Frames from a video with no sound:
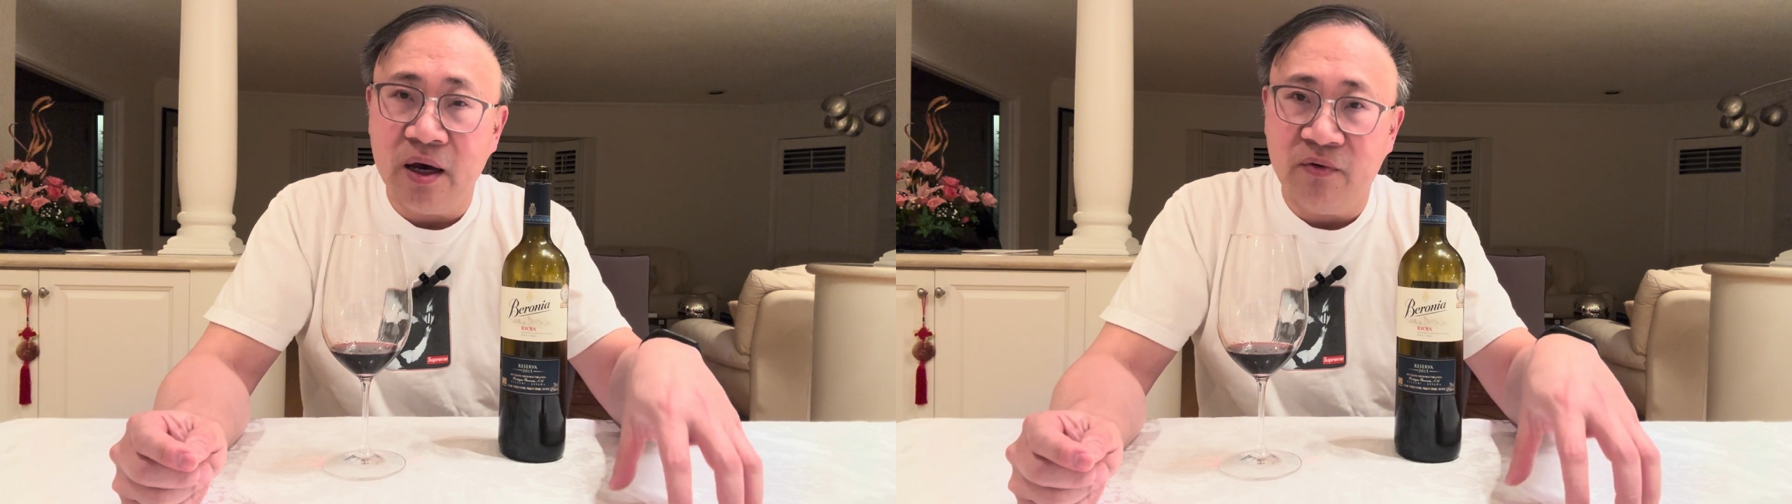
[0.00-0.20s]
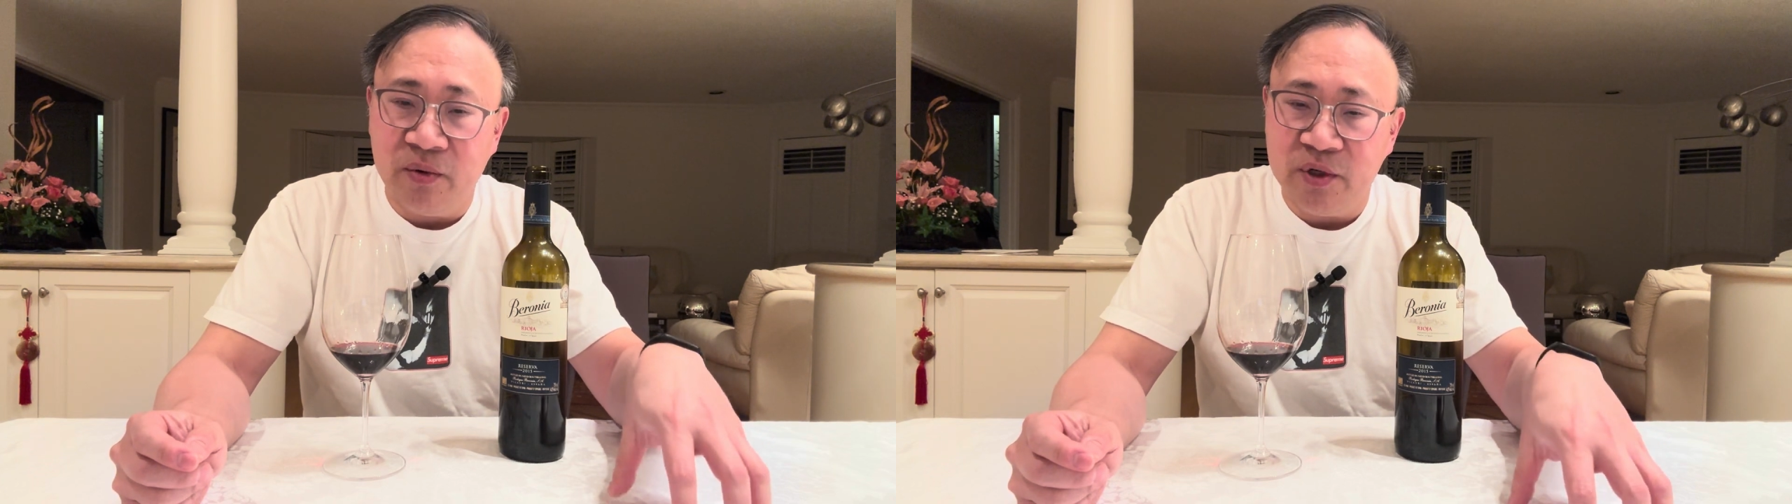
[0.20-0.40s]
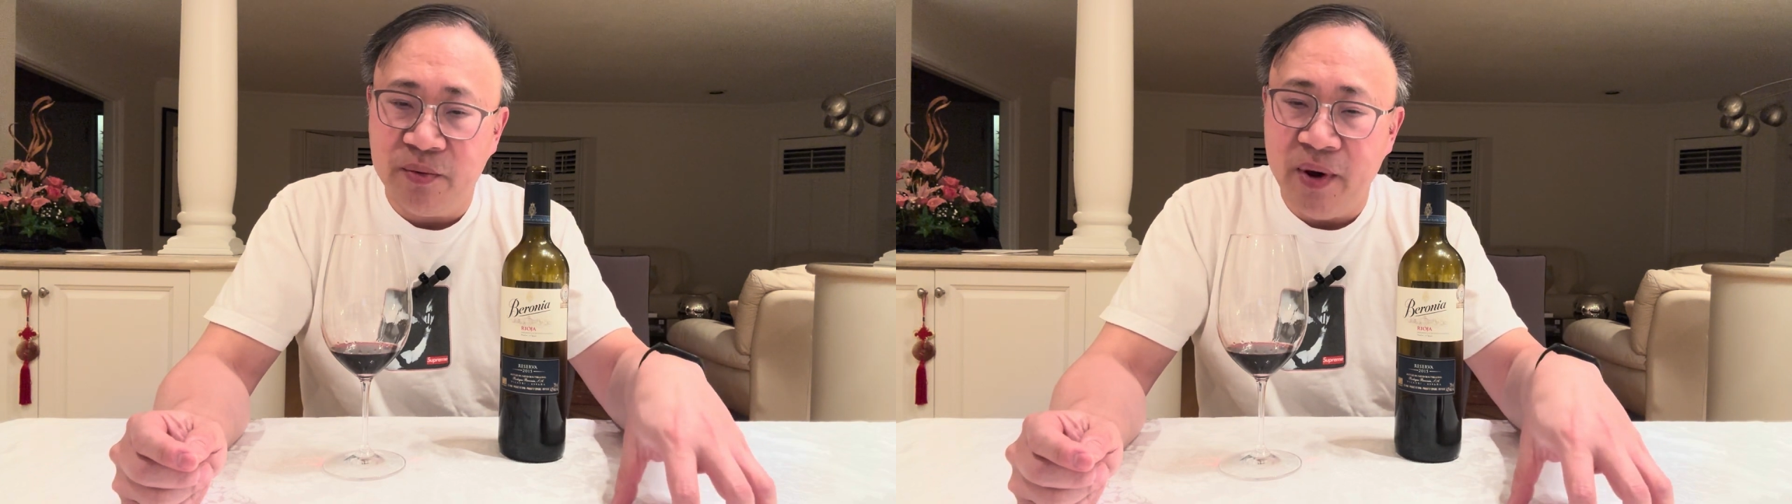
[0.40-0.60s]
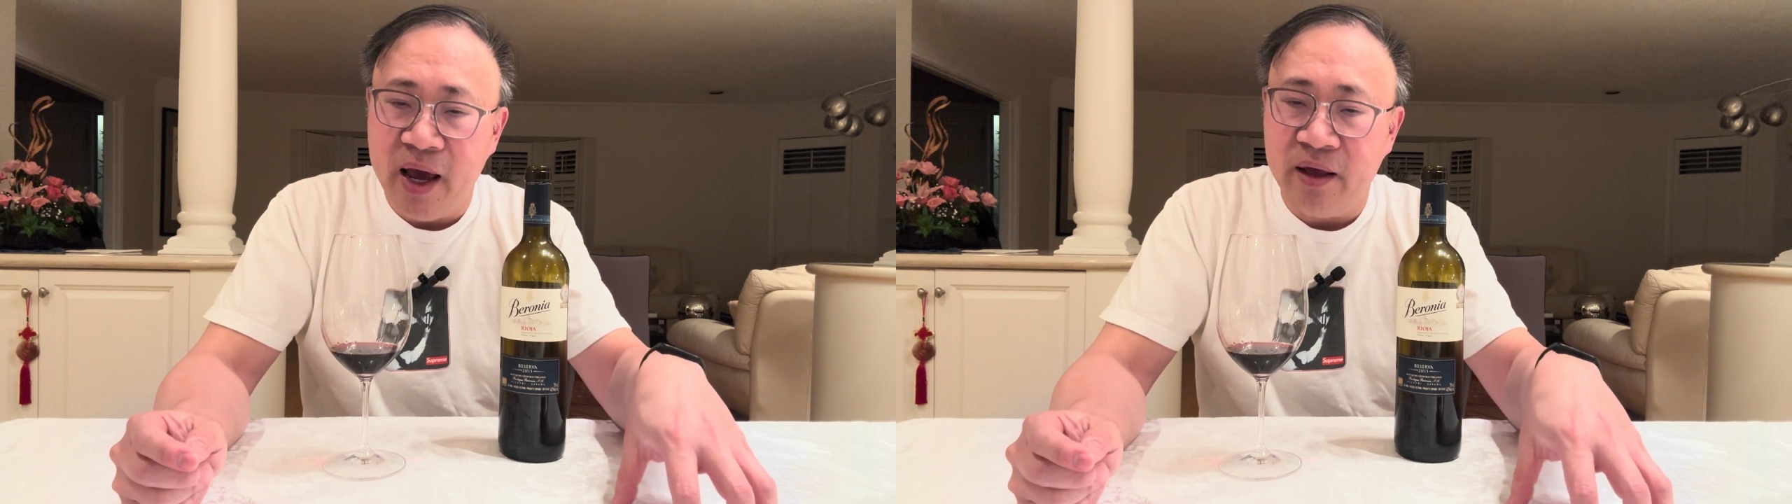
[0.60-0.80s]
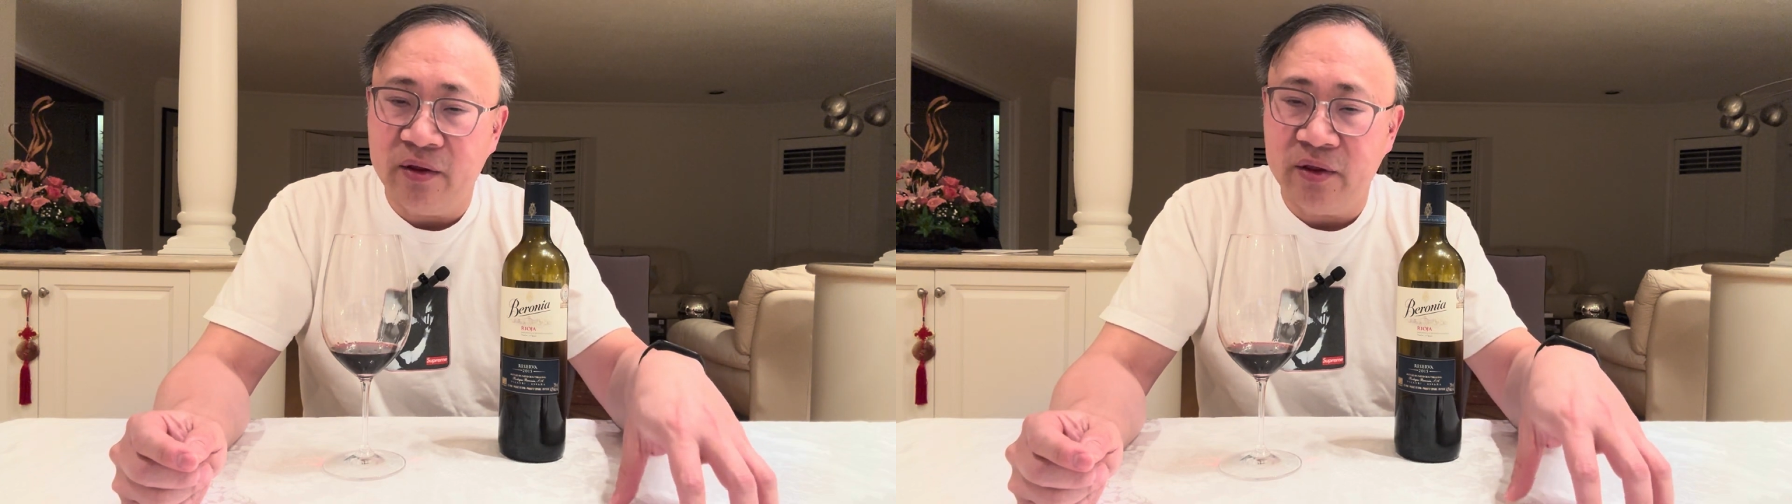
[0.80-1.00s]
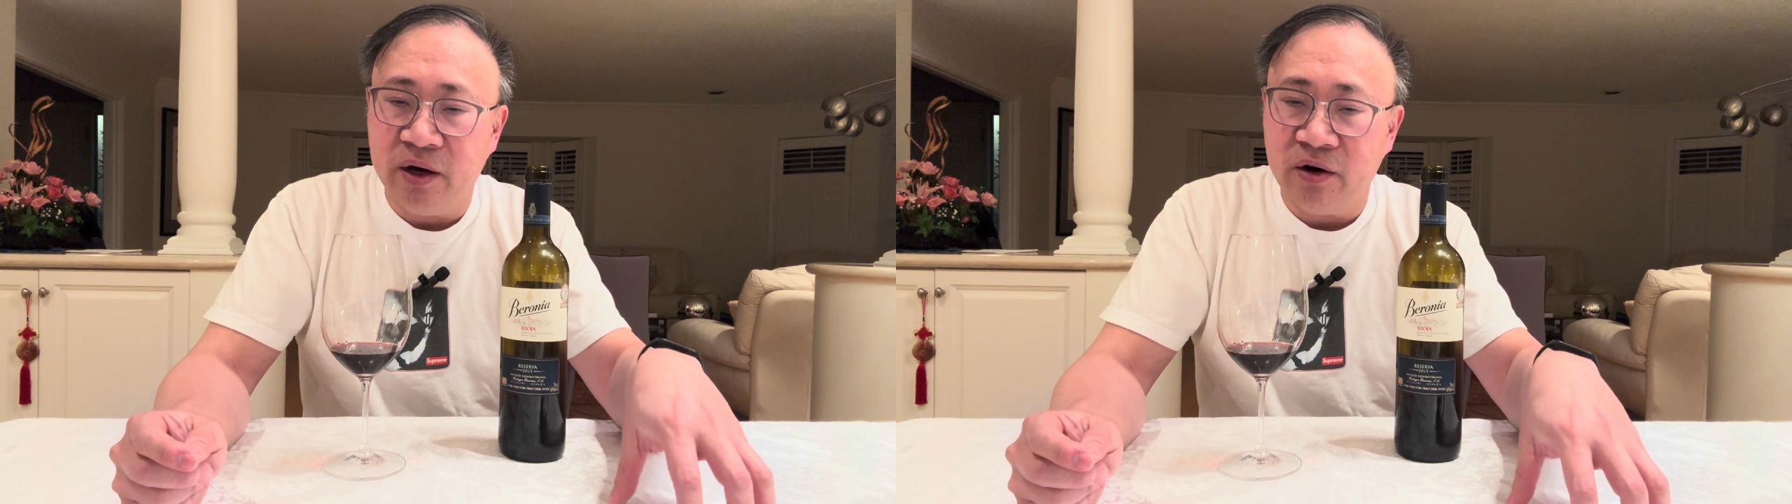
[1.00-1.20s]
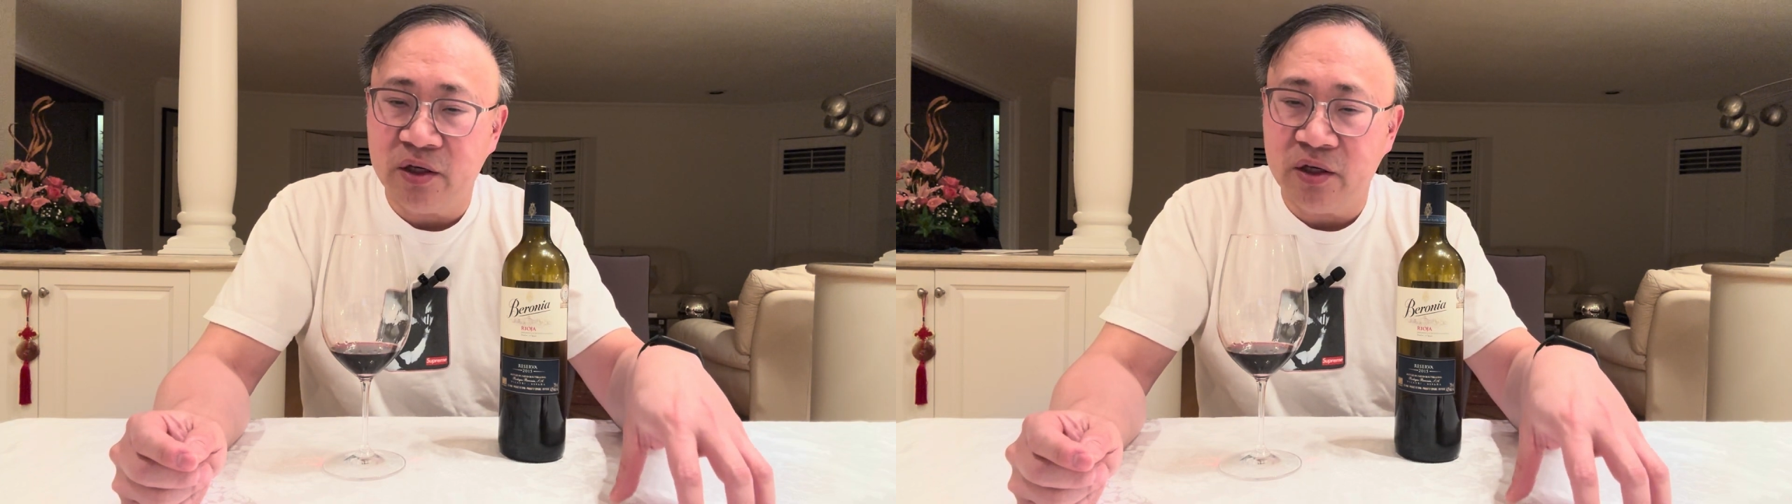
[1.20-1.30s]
from Japan, there are